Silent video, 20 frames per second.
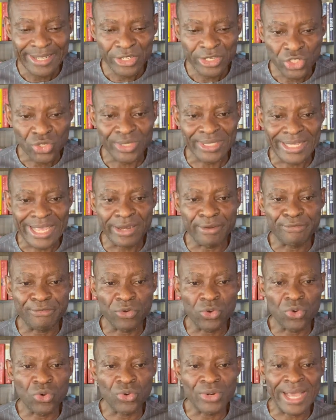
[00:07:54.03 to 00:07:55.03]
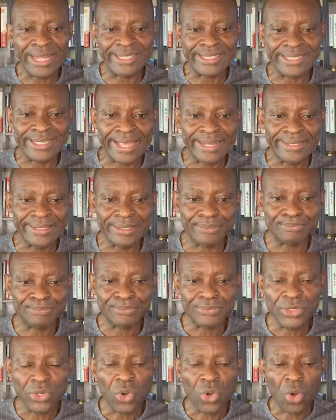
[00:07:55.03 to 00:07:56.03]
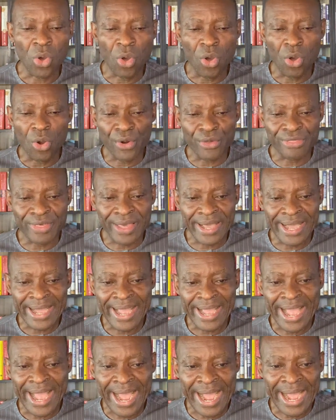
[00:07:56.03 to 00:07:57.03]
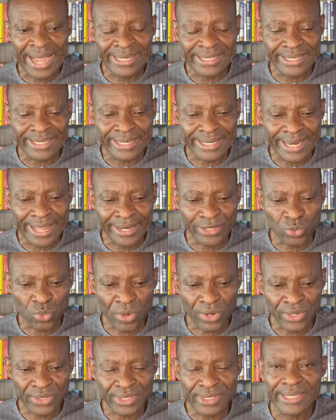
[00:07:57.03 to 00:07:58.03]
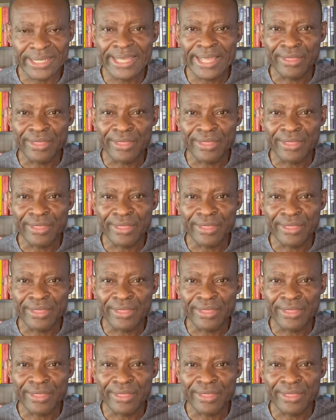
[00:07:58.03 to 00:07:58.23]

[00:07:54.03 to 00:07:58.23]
so sign up for Google AdSense or other ad networks.